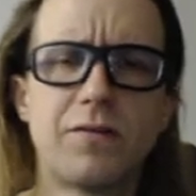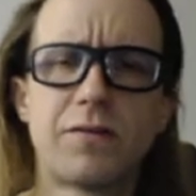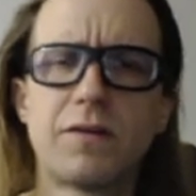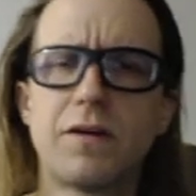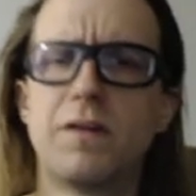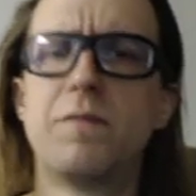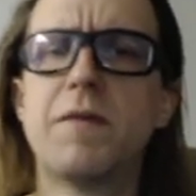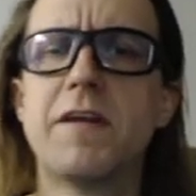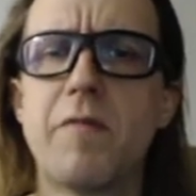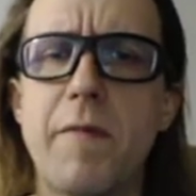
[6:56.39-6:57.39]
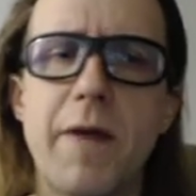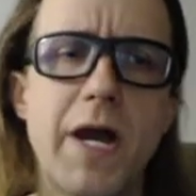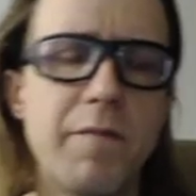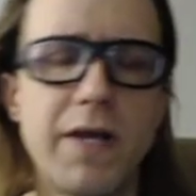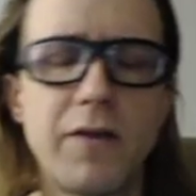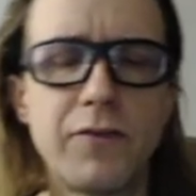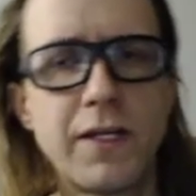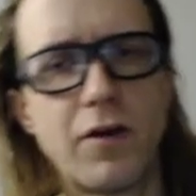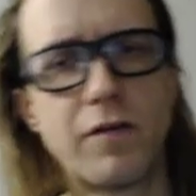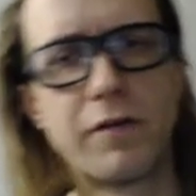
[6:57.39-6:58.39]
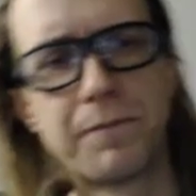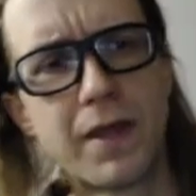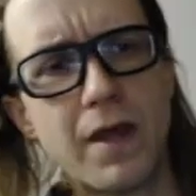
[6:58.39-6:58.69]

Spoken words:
A certain minimum amount, but I send it over.